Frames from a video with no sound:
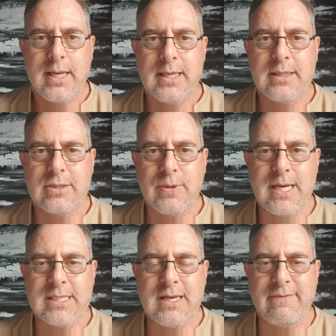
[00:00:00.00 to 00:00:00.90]
In the
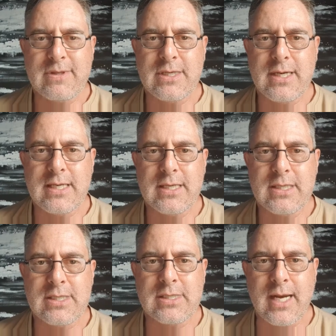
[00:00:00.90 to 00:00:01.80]
2017
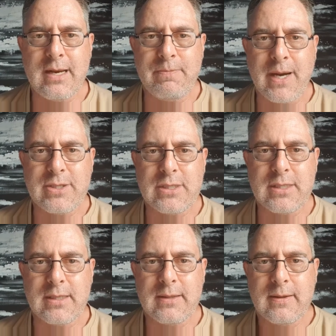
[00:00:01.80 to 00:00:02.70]
state budget,